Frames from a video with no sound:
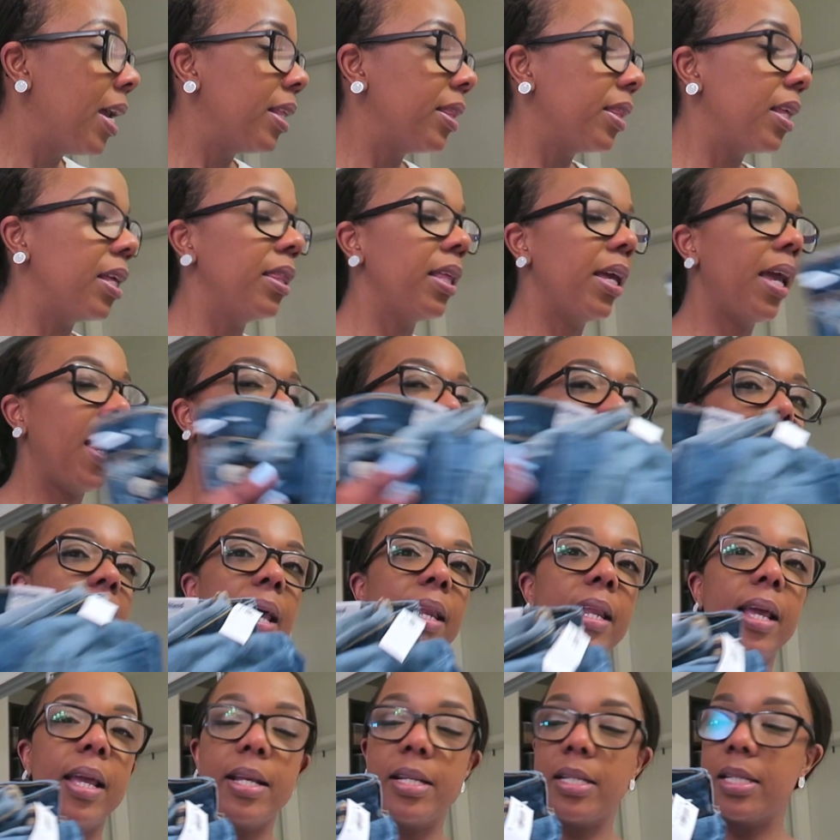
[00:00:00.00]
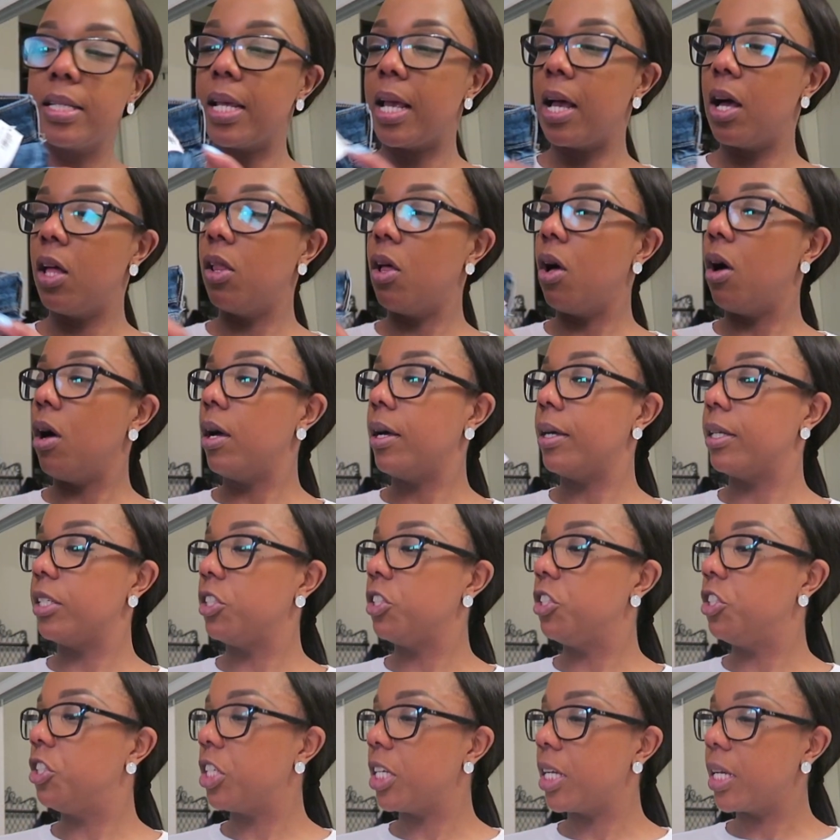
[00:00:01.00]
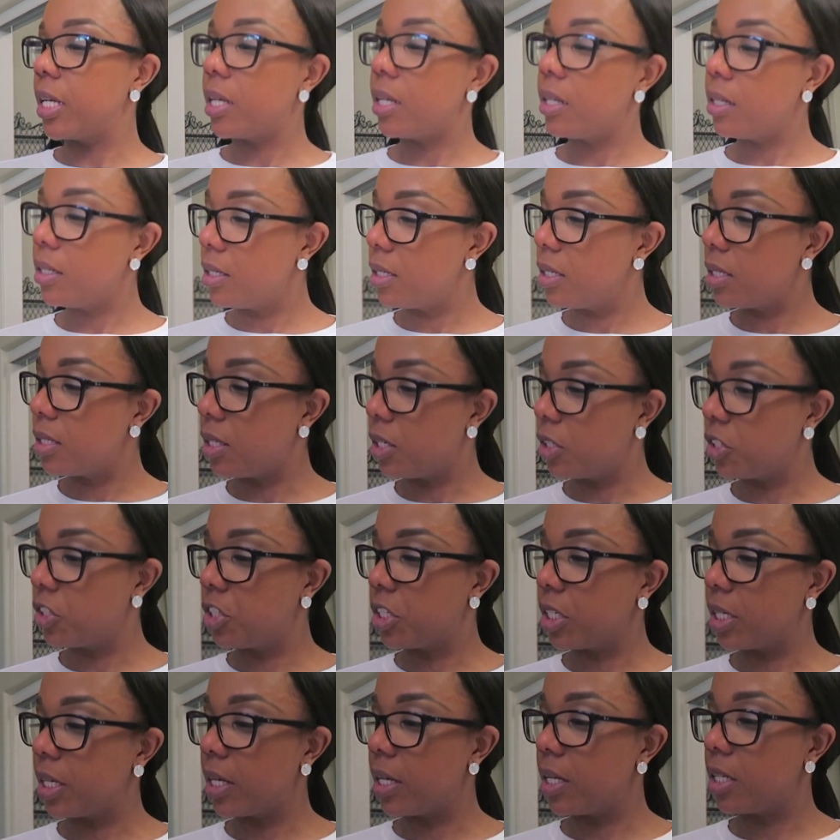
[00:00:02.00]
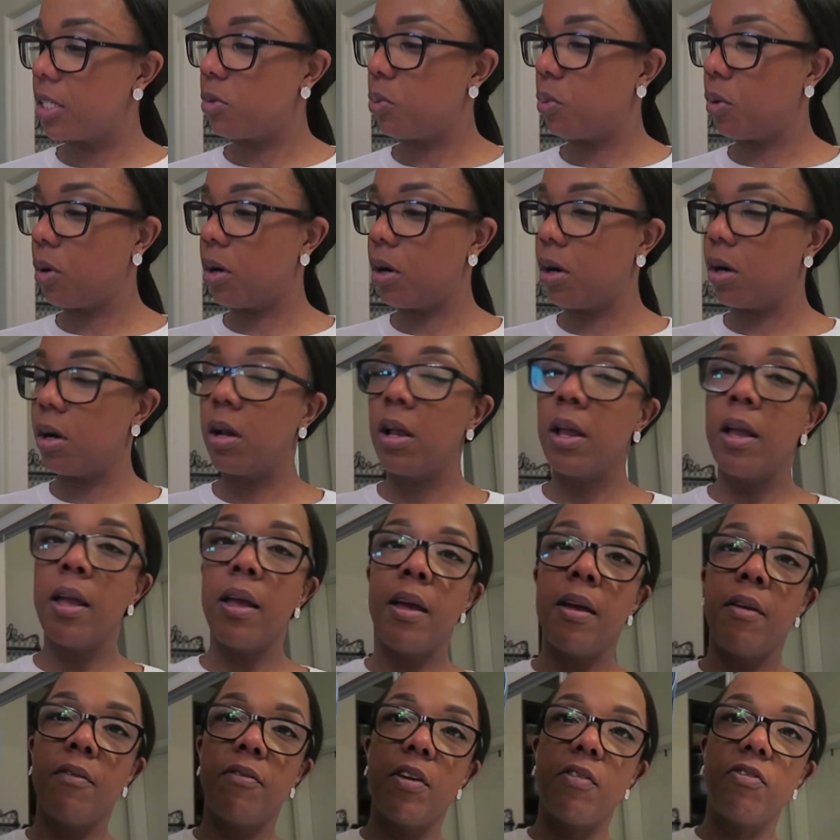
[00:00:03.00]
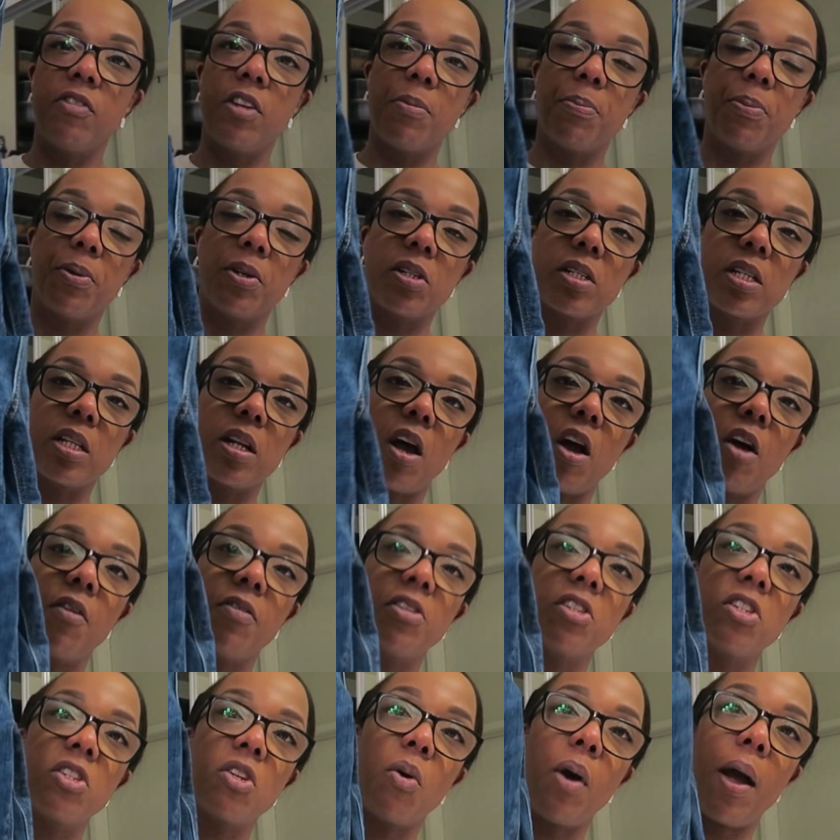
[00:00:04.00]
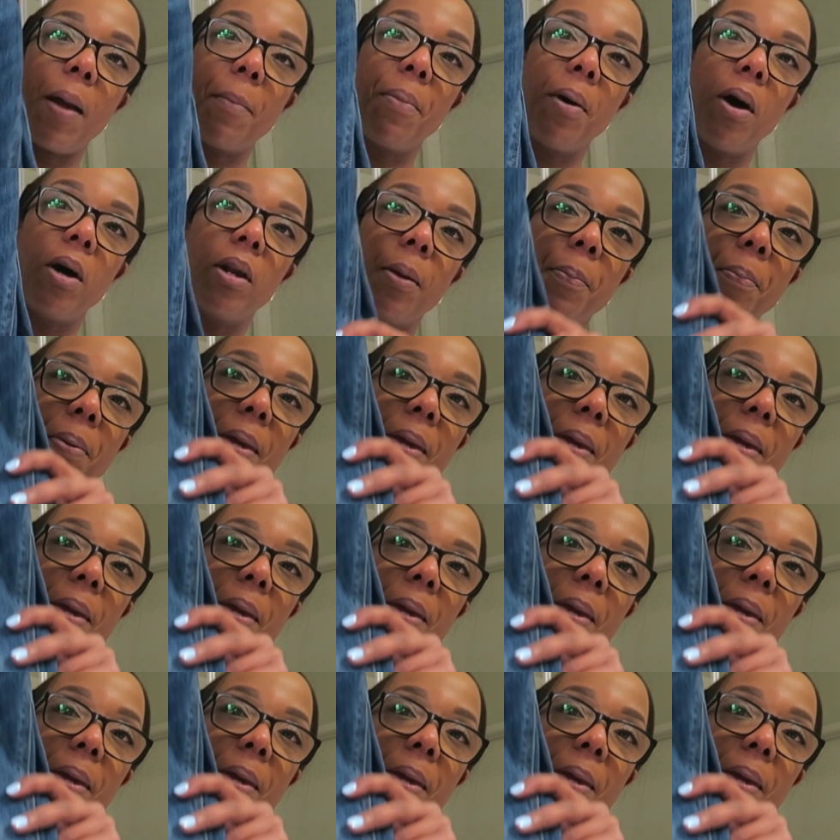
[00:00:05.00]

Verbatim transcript: Then they had a sale on jeans. Their jeans were 50% off, so I bought a